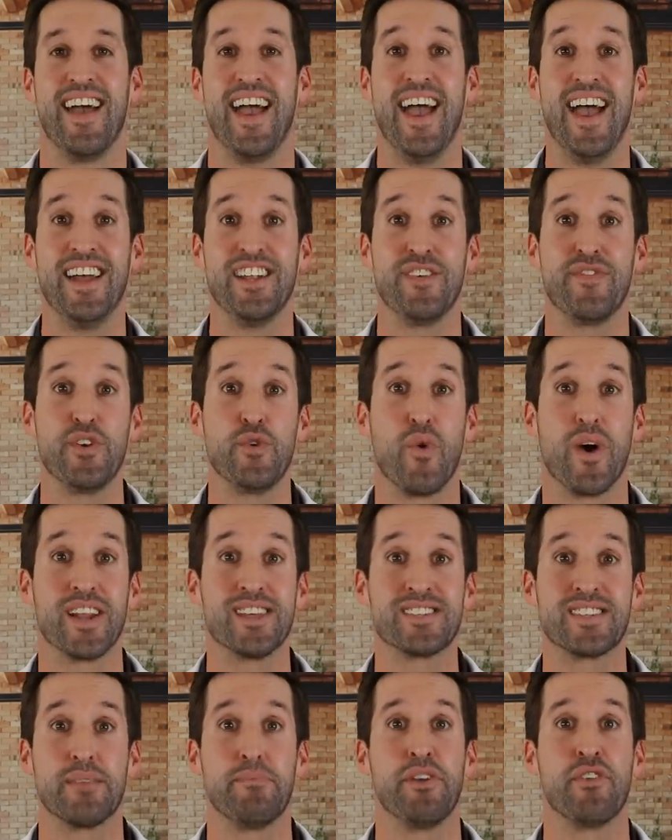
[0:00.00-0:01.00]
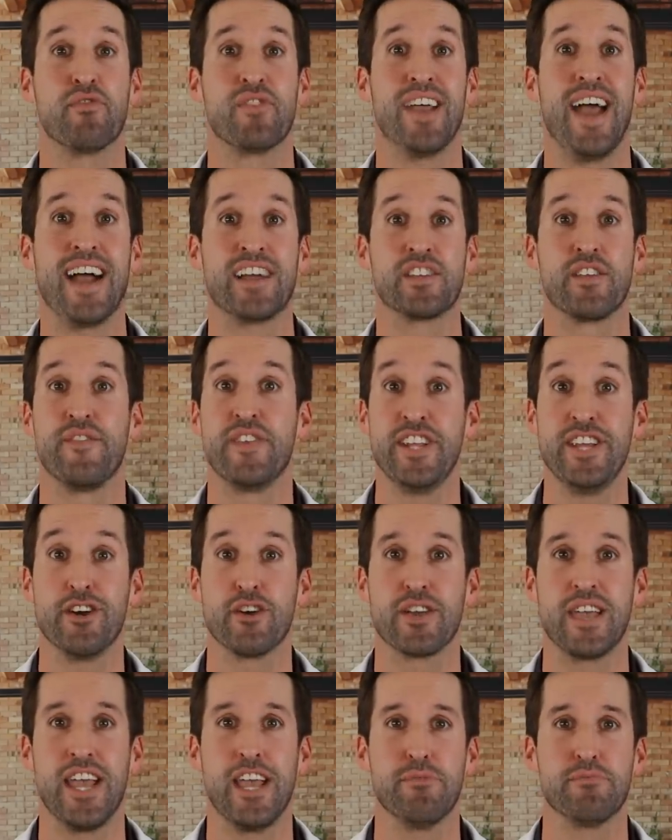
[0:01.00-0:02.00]
And if you want to see me react to
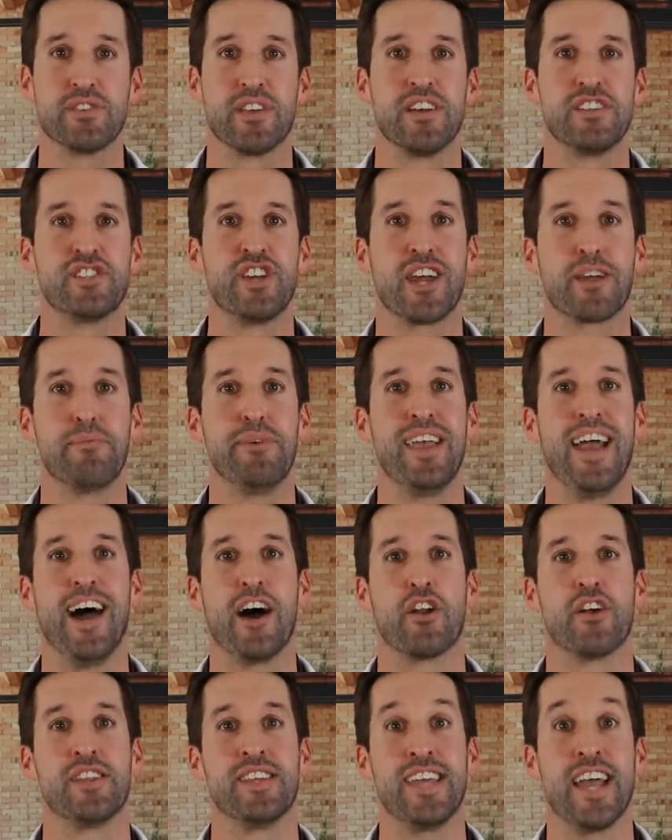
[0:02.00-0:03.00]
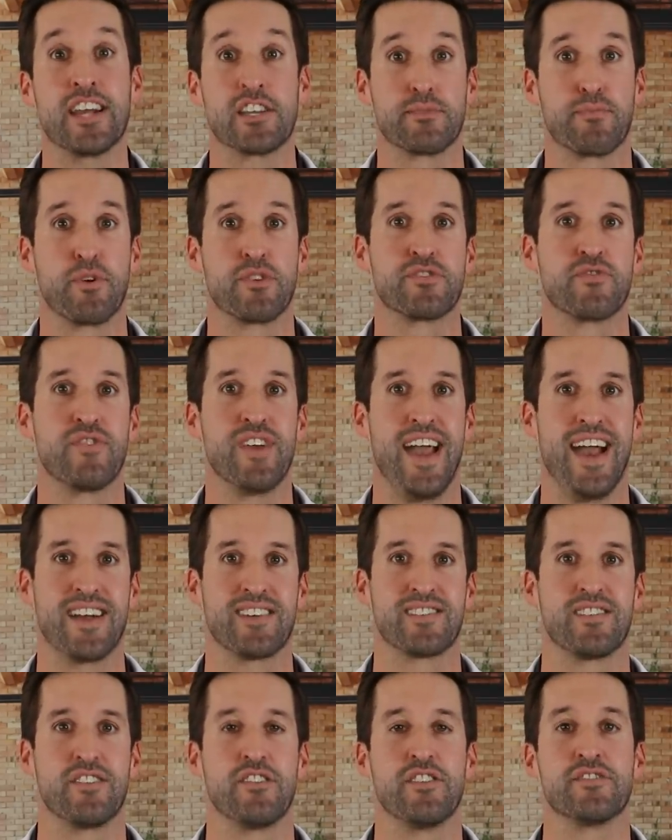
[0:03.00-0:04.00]
video games, check me out on the Experts
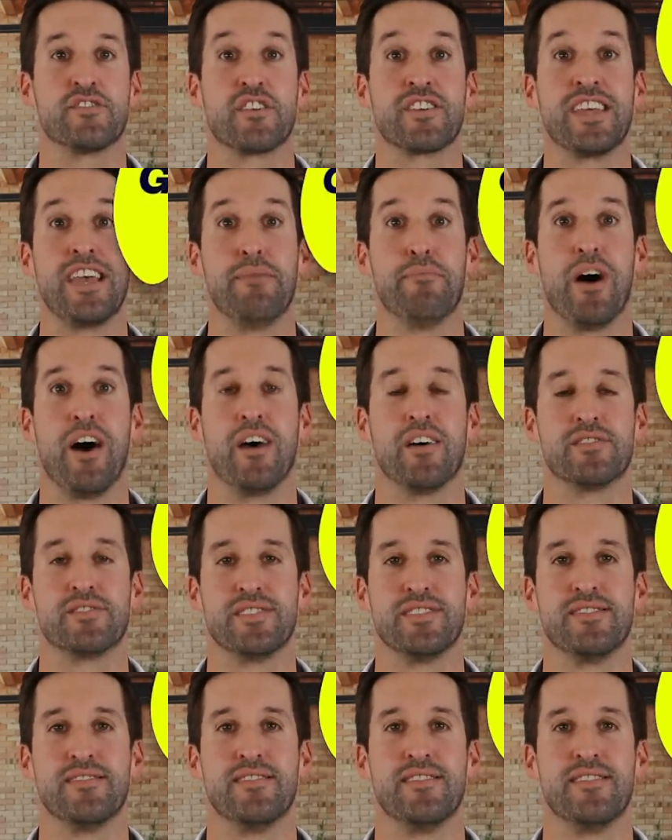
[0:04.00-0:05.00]
React series on Gamology.